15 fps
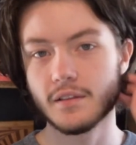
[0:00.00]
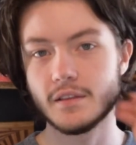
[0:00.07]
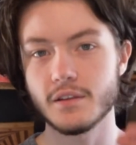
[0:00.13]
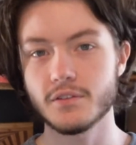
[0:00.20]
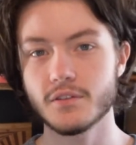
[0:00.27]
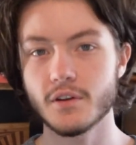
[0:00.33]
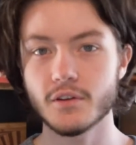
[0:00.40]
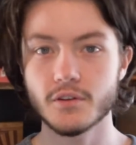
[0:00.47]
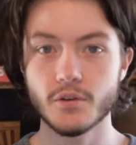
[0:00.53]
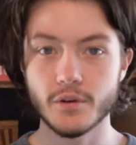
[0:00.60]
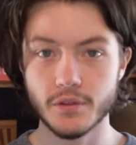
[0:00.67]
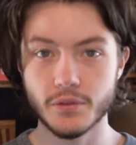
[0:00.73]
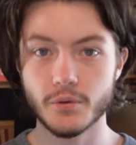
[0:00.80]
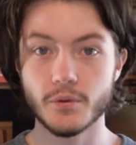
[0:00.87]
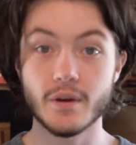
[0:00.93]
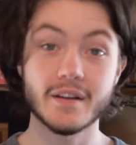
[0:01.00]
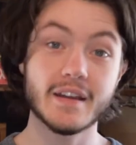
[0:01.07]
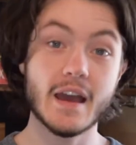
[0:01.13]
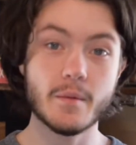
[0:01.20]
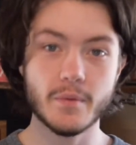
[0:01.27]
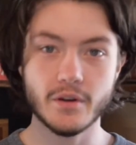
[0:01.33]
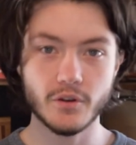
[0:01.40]
they start going through a
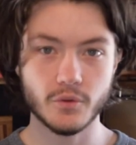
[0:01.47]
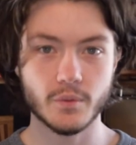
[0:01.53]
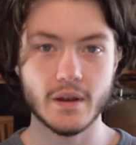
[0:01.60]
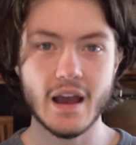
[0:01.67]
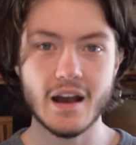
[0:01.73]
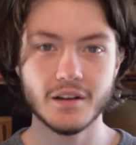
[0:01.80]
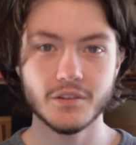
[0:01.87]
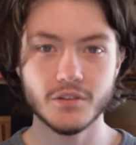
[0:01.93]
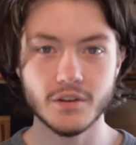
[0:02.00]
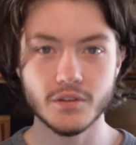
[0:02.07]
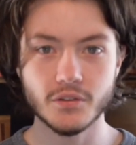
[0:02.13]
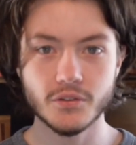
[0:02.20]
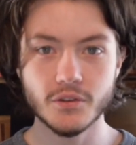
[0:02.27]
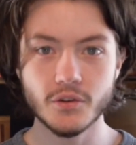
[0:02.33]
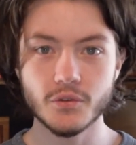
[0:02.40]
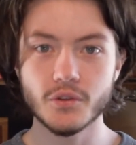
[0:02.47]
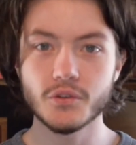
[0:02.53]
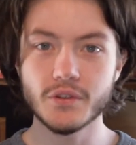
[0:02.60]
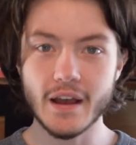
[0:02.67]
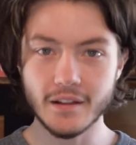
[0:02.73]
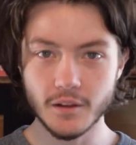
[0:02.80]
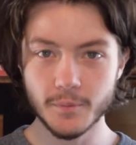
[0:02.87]
chemical reaction. So those
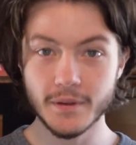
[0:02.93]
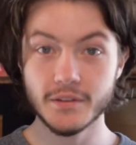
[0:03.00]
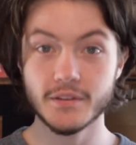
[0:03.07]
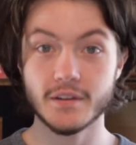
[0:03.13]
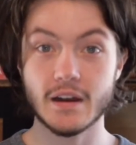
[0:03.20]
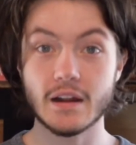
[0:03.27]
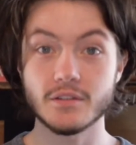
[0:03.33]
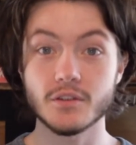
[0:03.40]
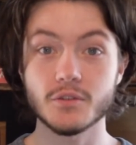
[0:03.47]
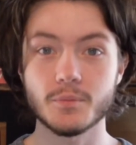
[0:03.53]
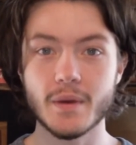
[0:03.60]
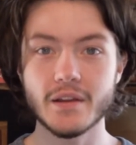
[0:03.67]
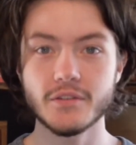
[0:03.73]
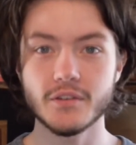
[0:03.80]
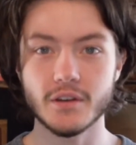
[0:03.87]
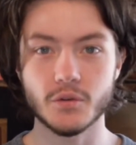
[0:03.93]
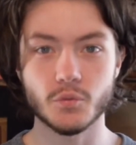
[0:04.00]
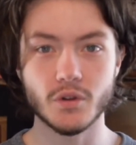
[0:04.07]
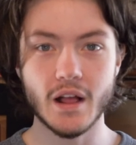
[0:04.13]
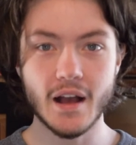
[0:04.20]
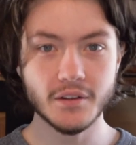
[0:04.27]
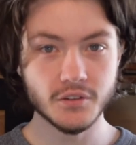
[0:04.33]
elements that I just mentioned
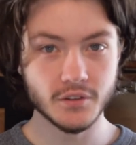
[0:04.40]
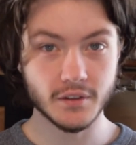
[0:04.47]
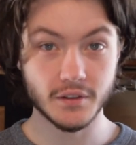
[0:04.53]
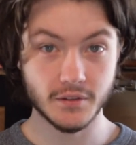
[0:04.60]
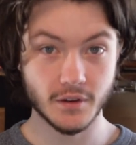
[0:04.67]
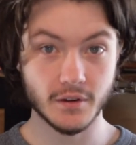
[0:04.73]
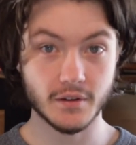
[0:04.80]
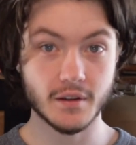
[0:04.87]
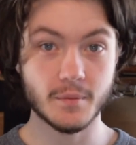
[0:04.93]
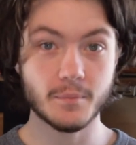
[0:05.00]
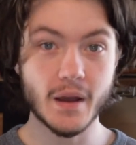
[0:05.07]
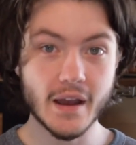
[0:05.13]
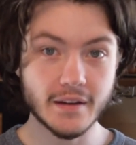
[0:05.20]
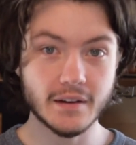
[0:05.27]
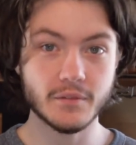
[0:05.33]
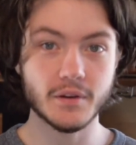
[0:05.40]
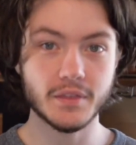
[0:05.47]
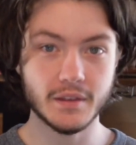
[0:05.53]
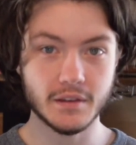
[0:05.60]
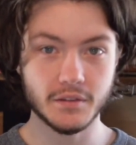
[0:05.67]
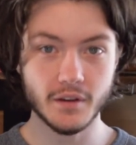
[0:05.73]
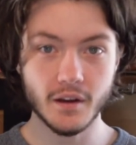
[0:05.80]
will actually start combining with
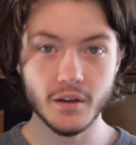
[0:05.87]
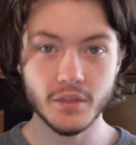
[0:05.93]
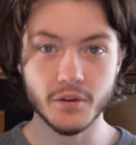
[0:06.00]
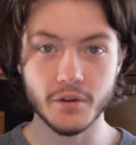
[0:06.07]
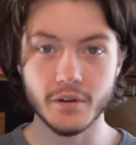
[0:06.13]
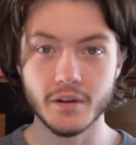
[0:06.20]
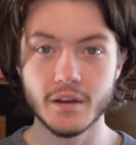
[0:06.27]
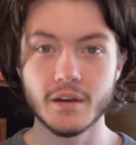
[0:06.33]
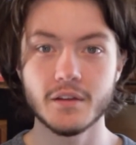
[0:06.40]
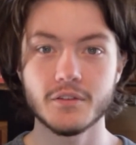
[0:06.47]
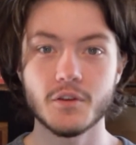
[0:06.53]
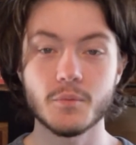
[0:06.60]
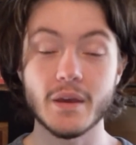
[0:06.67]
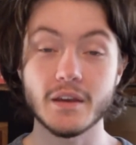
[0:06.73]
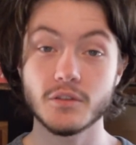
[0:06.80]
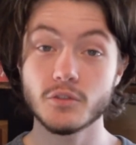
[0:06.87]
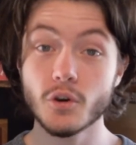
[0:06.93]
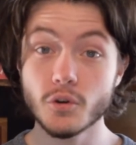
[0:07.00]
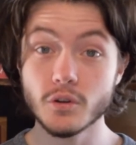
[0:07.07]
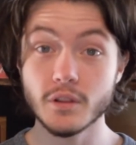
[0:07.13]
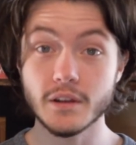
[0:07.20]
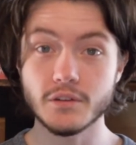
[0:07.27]
each other to make
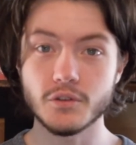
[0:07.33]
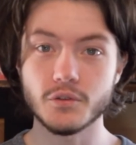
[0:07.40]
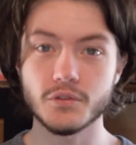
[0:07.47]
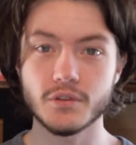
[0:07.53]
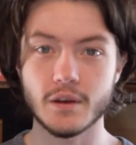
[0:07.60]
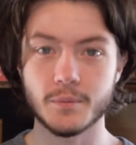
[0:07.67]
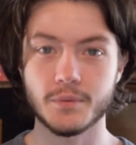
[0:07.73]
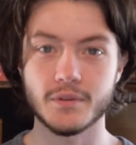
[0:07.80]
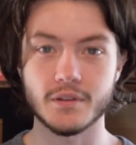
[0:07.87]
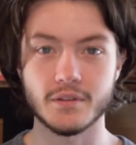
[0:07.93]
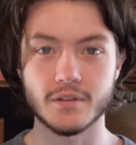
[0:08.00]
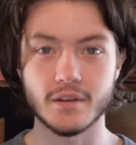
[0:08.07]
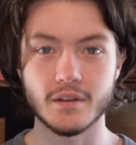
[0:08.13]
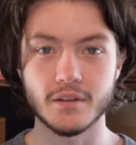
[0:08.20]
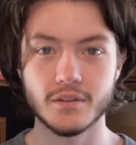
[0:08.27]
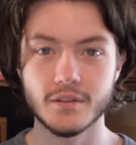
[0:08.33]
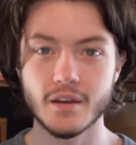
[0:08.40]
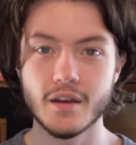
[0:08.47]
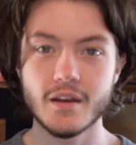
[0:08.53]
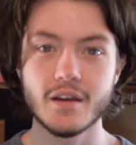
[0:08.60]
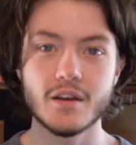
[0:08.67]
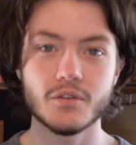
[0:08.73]
totally new substances.
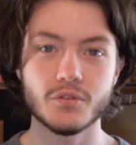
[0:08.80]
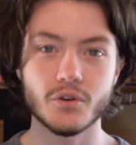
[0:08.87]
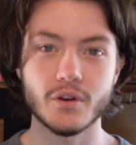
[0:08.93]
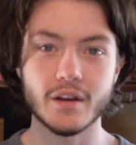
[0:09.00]
For